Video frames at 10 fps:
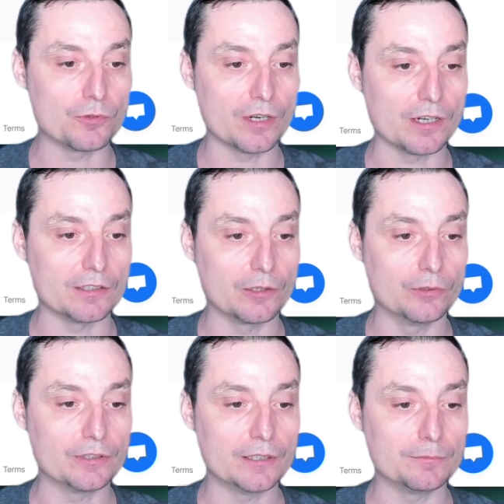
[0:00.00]
You can add the
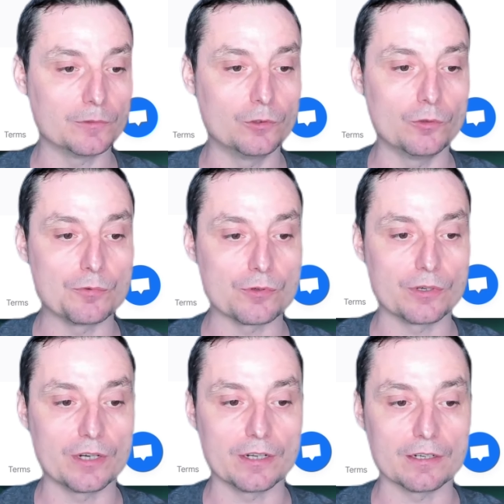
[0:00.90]
content groups. You
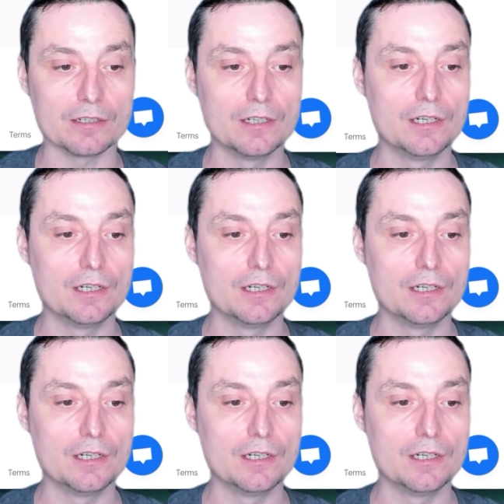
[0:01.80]
can